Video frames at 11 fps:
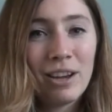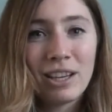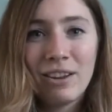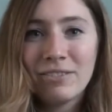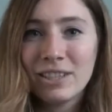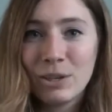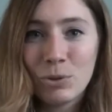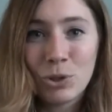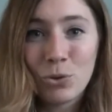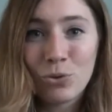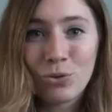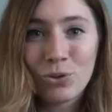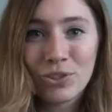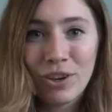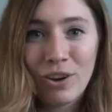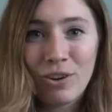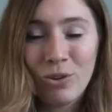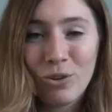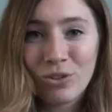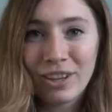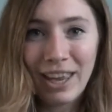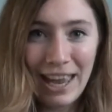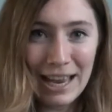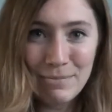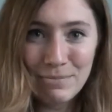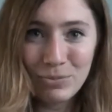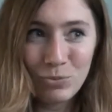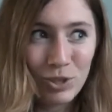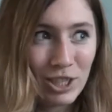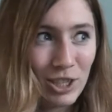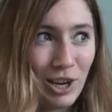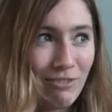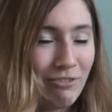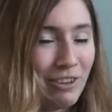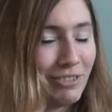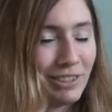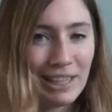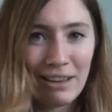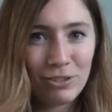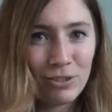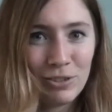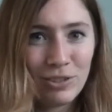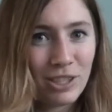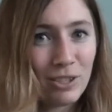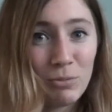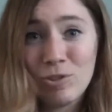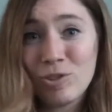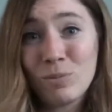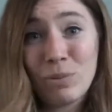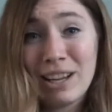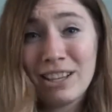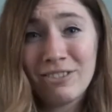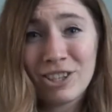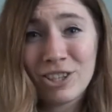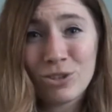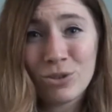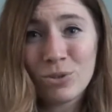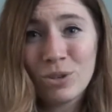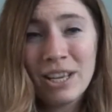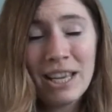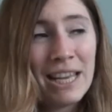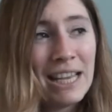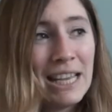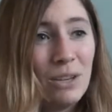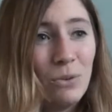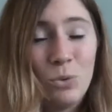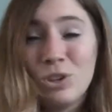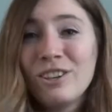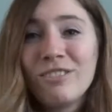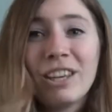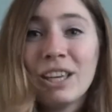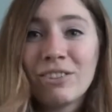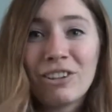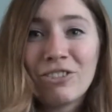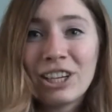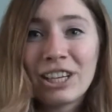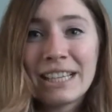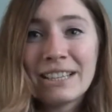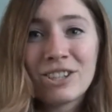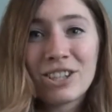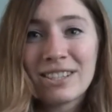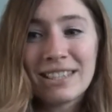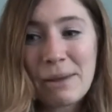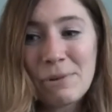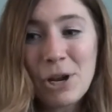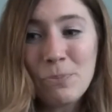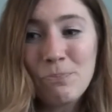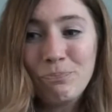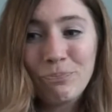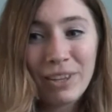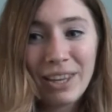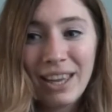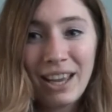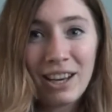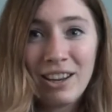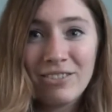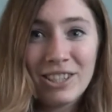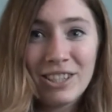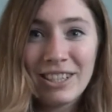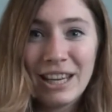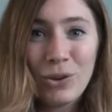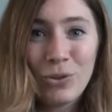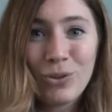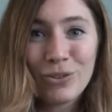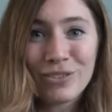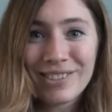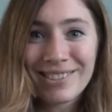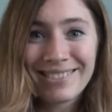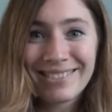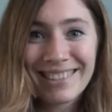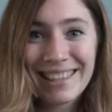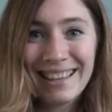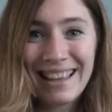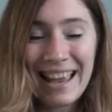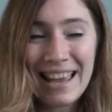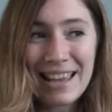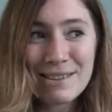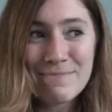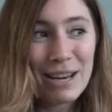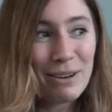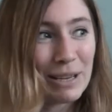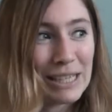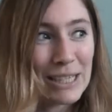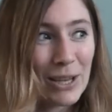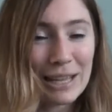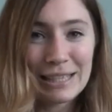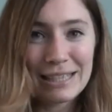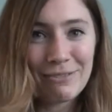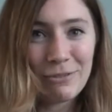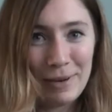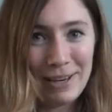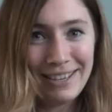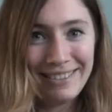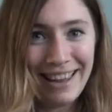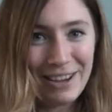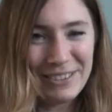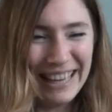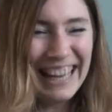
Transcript: I'd love to hear what your thoughts are on the game. Did you have a favourite level? Did you used to play the original? What did you think of it, really? Just let me know. I'd love to hear your thoughts. Anyway, so that's it for me now.